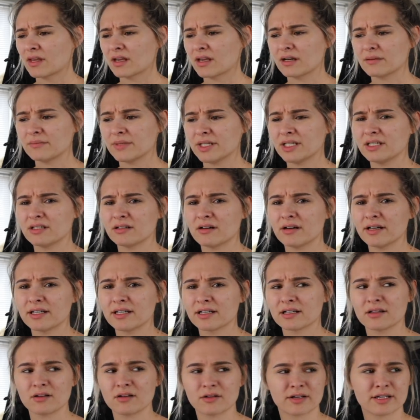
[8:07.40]
I mean, 9
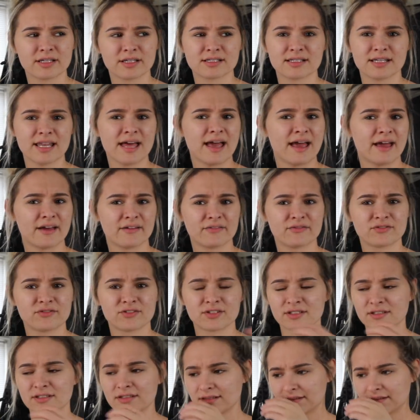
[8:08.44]
o'clock is left.